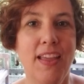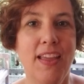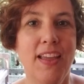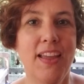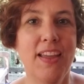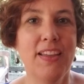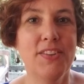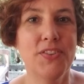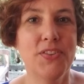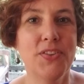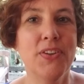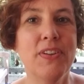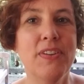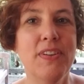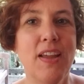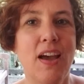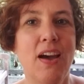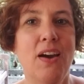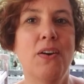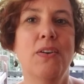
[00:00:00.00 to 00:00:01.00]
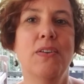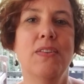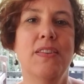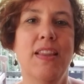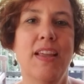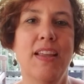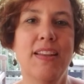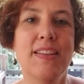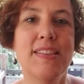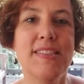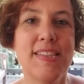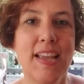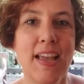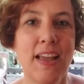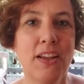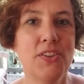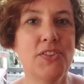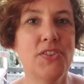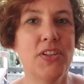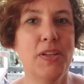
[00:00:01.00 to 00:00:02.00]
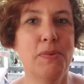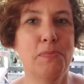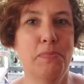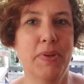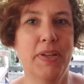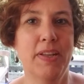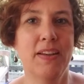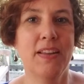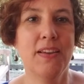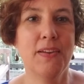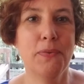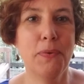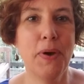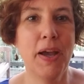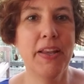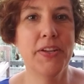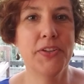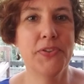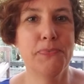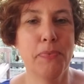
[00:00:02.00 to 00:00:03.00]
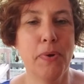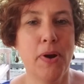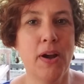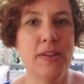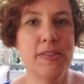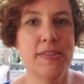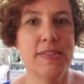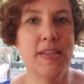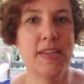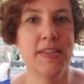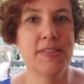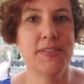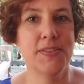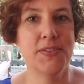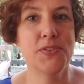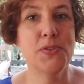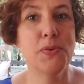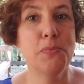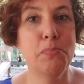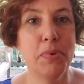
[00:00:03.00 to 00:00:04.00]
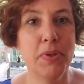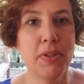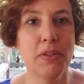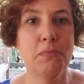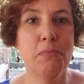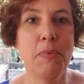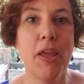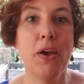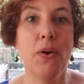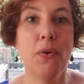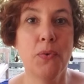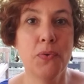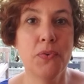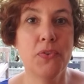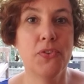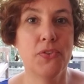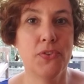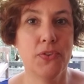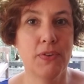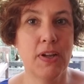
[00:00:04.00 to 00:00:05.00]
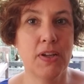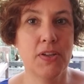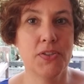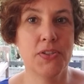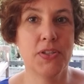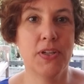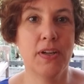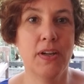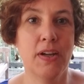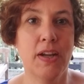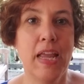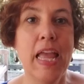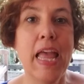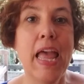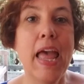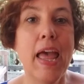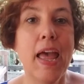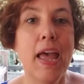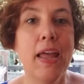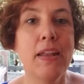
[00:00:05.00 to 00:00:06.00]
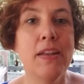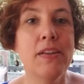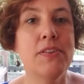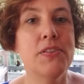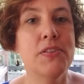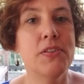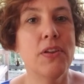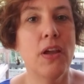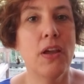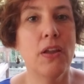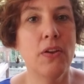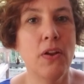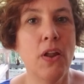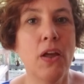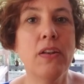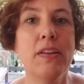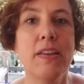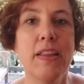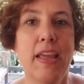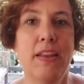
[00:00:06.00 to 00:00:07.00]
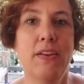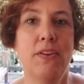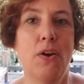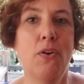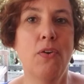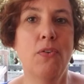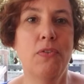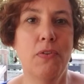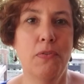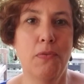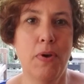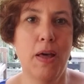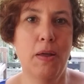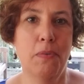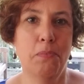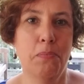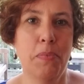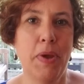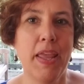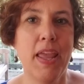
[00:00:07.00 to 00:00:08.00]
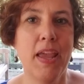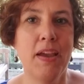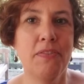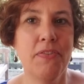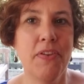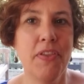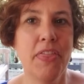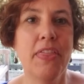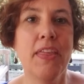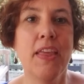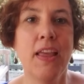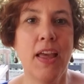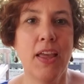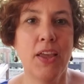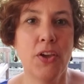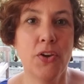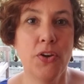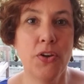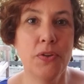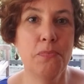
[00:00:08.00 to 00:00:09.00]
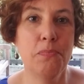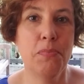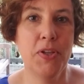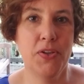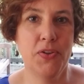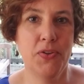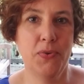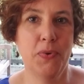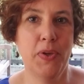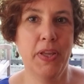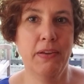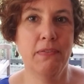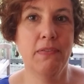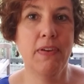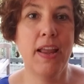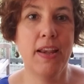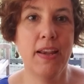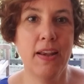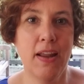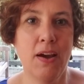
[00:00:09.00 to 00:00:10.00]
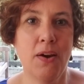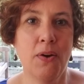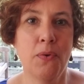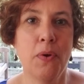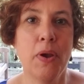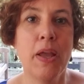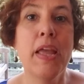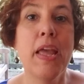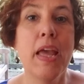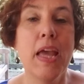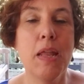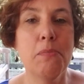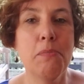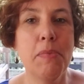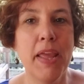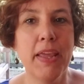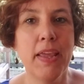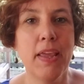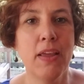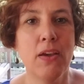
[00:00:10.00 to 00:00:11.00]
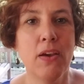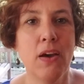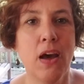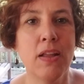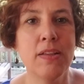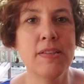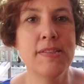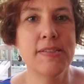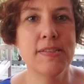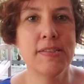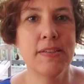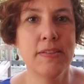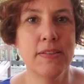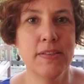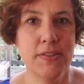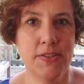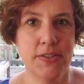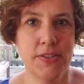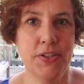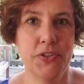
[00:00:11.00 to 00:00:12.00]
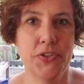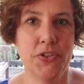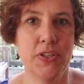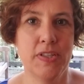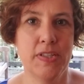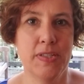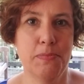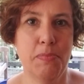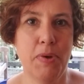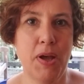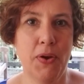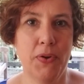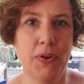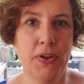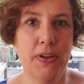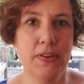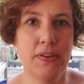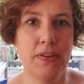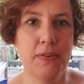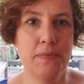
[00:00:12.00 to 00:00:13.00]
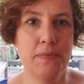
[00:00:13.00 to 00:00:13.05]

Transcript: It turned out that it's actually been quite a process to build my own structure and not get overwhelmed by everything I could be doing right now and making constant decisions about it.